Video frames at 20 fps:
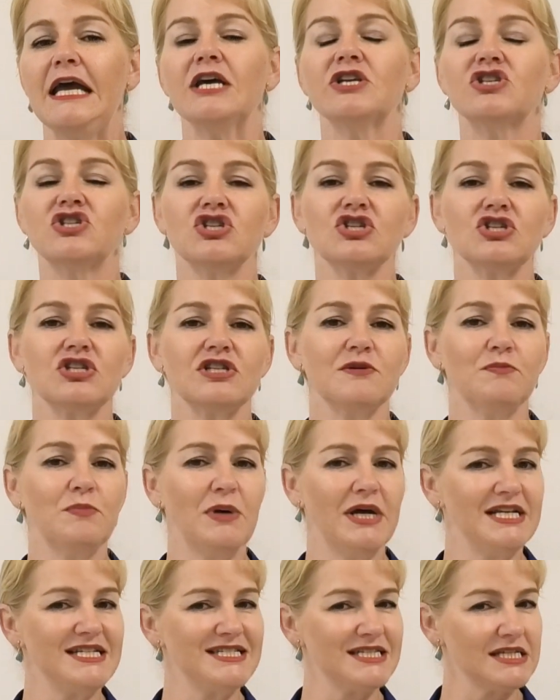It just
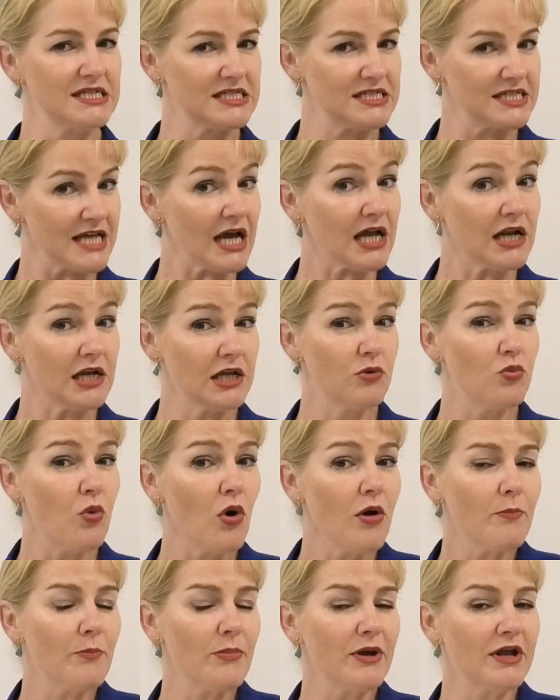depends exactly
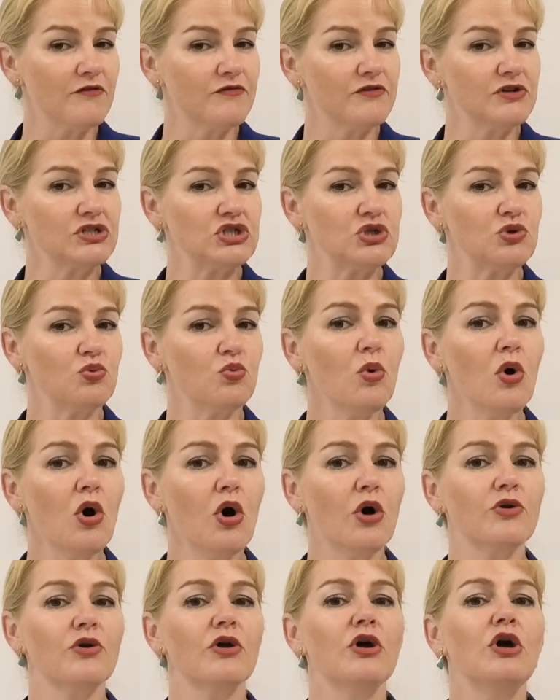what benefits you
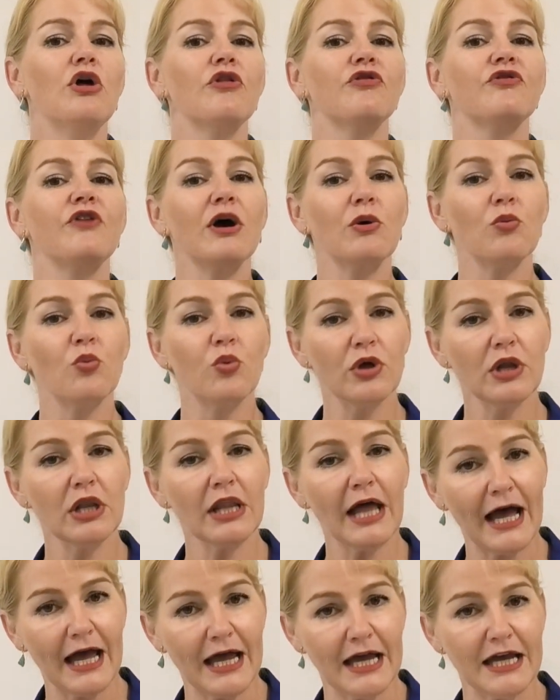want that
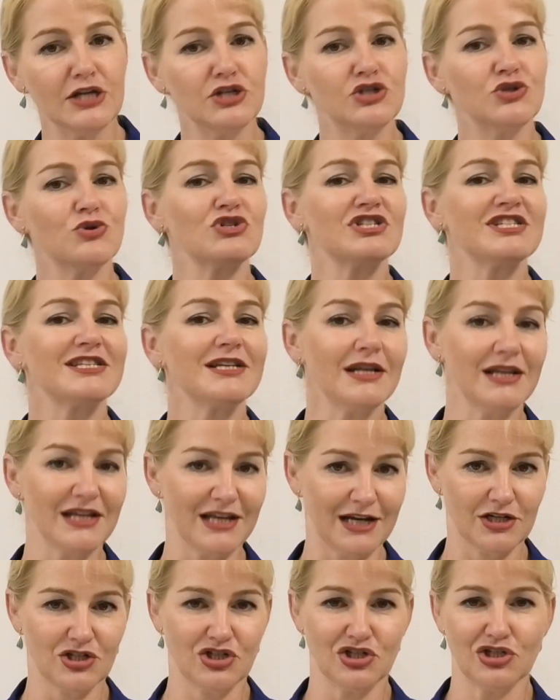will aid your
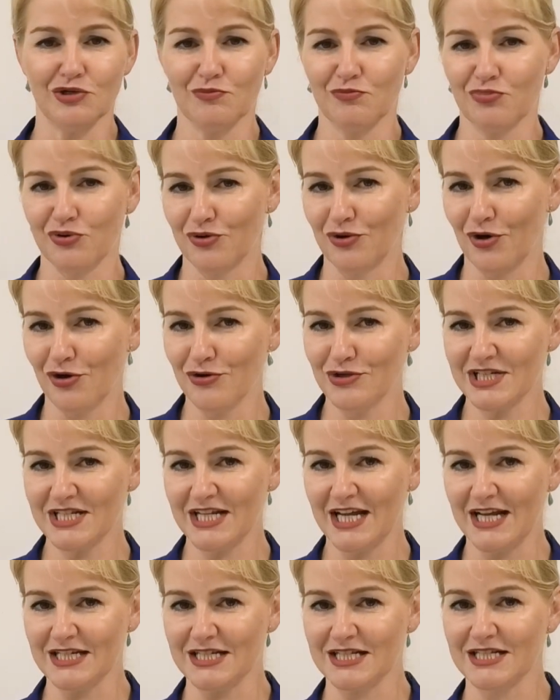selection
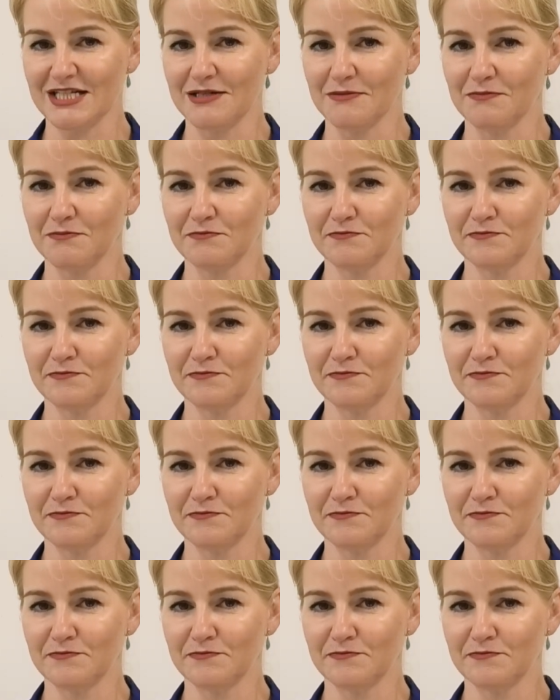process.